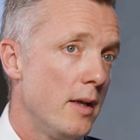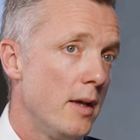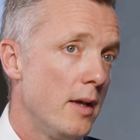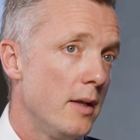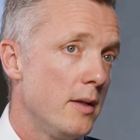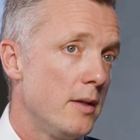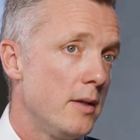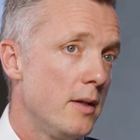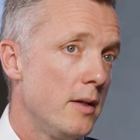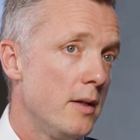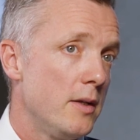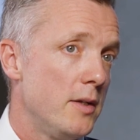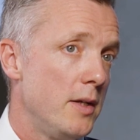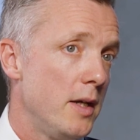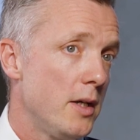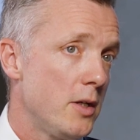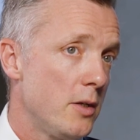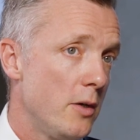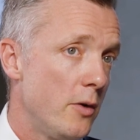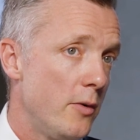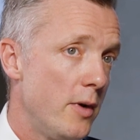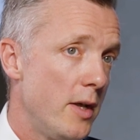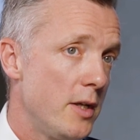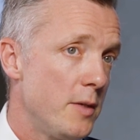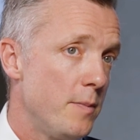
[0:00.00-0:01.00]
that
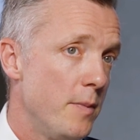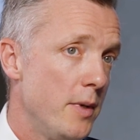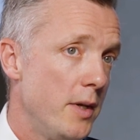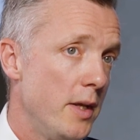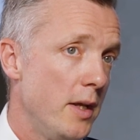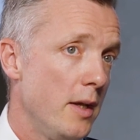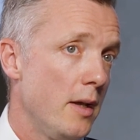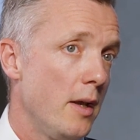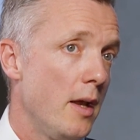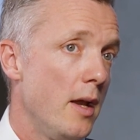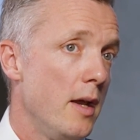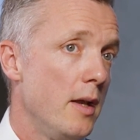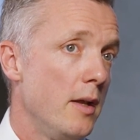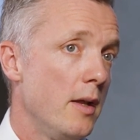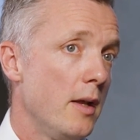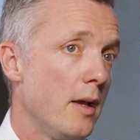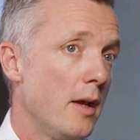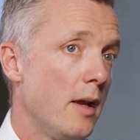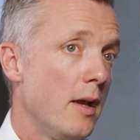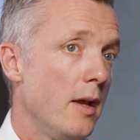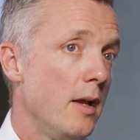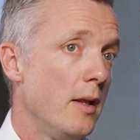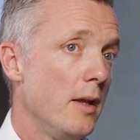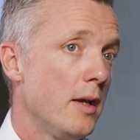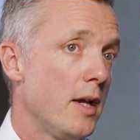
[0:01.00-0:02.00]
sexual harassment in
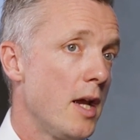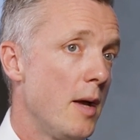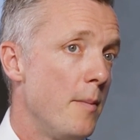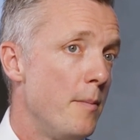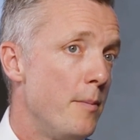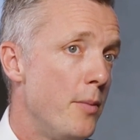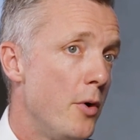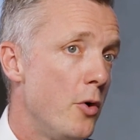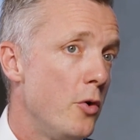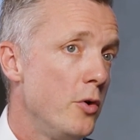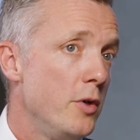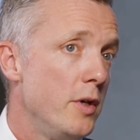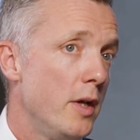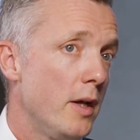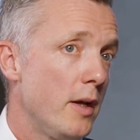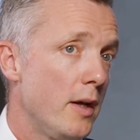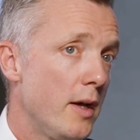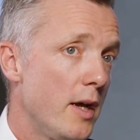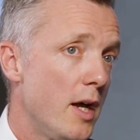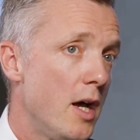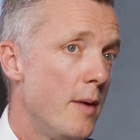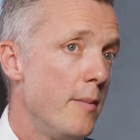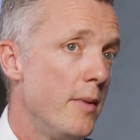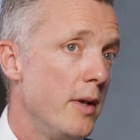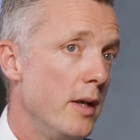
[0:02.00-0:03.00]
the Cambodian
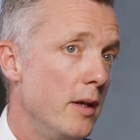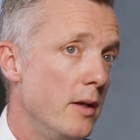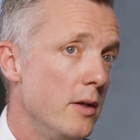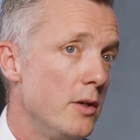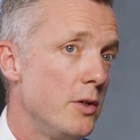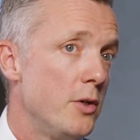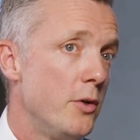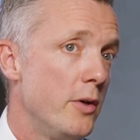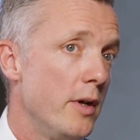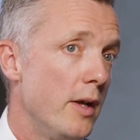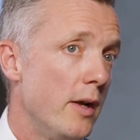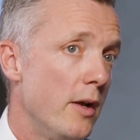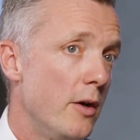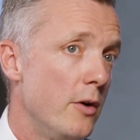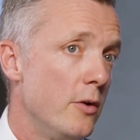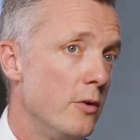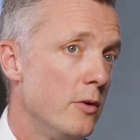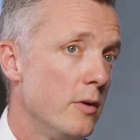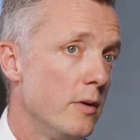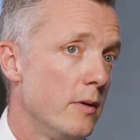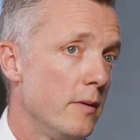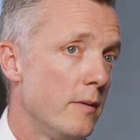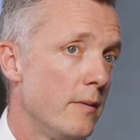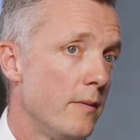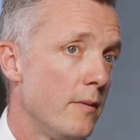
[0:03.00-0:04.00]
garment industry
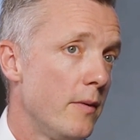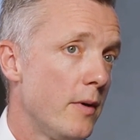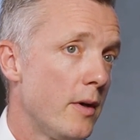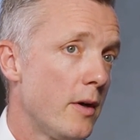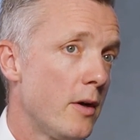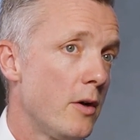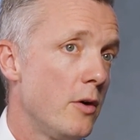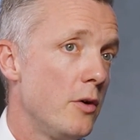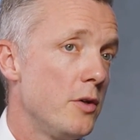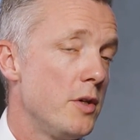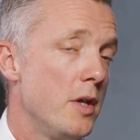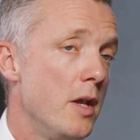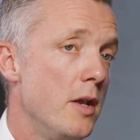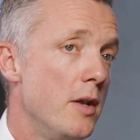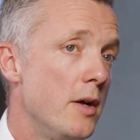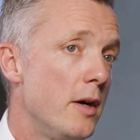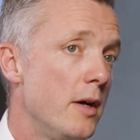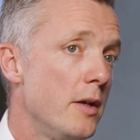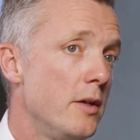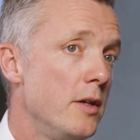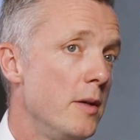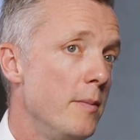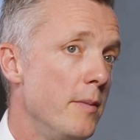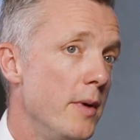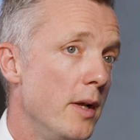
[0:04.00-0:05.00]
alone cost
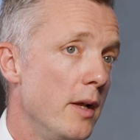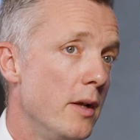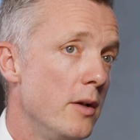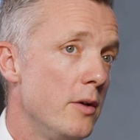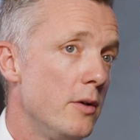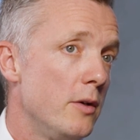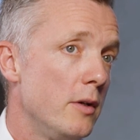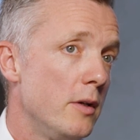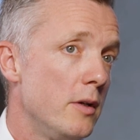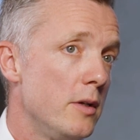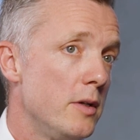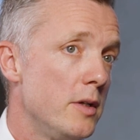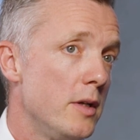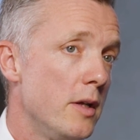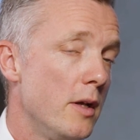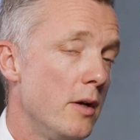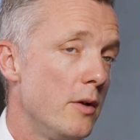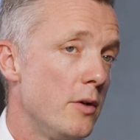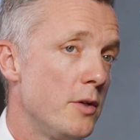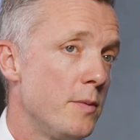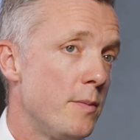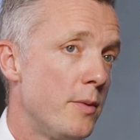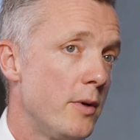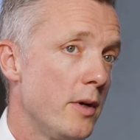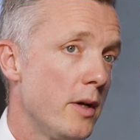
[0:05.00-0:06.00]
$90 million in
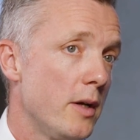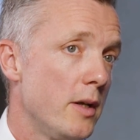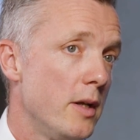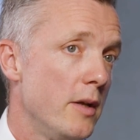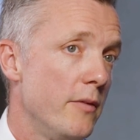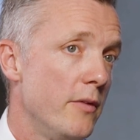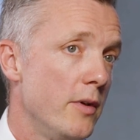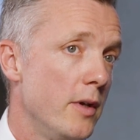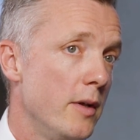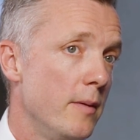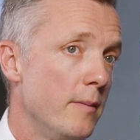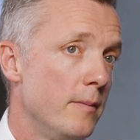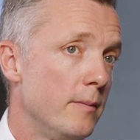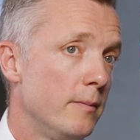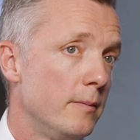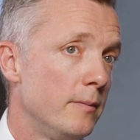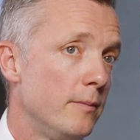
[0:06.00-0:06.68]
lost productivity.